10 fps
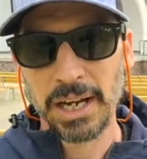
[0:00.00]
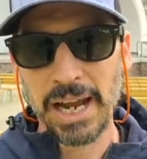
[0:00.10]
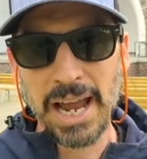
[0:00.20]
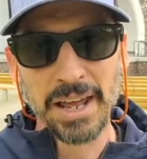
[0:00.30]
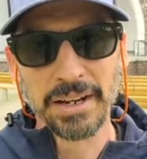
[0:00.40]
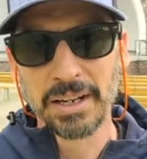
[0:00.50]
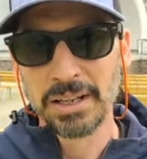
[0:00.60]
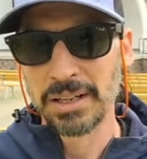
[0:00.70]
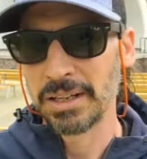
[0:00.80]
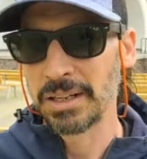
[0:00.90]
And
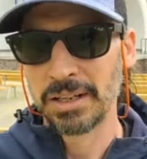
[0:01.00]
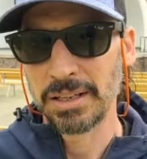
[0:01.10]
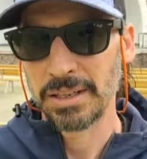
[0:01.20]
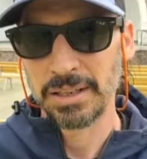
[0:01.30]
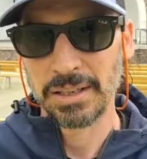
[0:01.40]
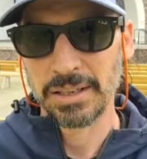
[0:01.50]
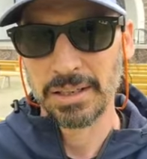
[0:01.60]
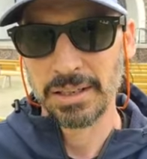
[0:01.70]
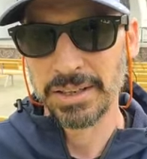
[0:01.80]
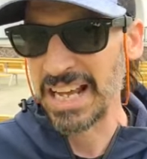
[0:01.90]

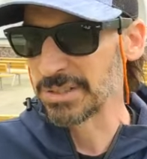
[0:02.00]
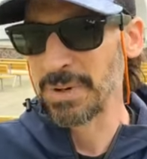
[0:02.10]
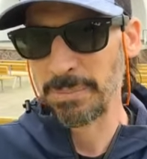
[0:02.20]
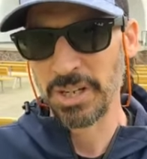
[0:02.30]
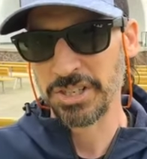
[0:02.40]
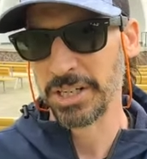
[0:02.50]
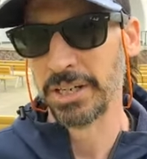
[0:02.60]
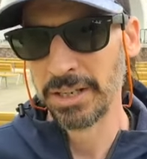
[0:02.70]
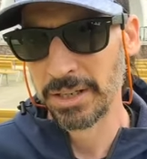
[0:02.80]
that's my mission,